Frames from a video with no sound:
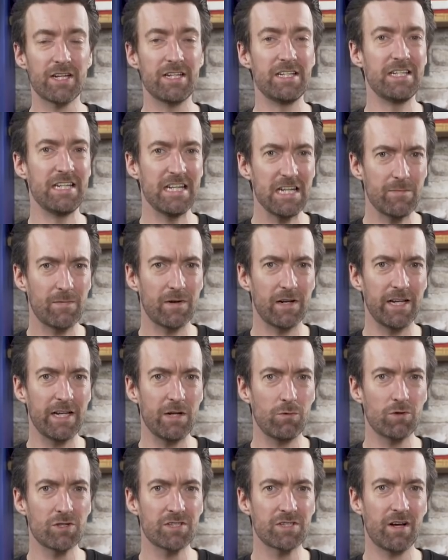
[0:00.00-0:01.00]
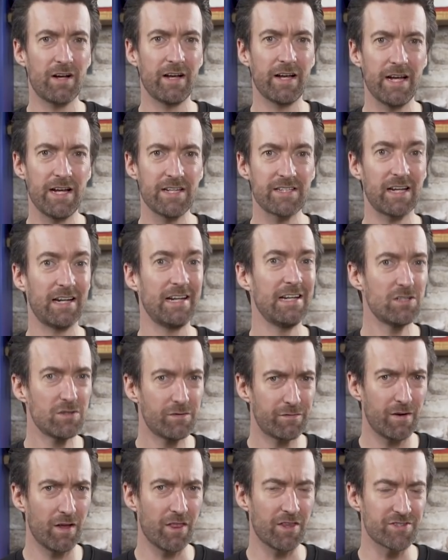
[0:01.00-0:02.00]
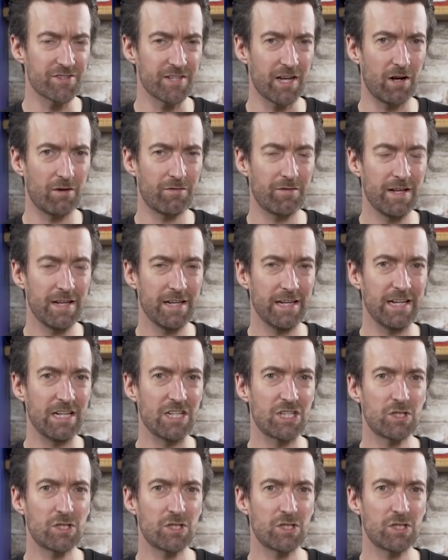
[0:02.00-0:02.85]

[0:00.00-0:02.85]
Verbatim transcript: Nibali will start his a little further south in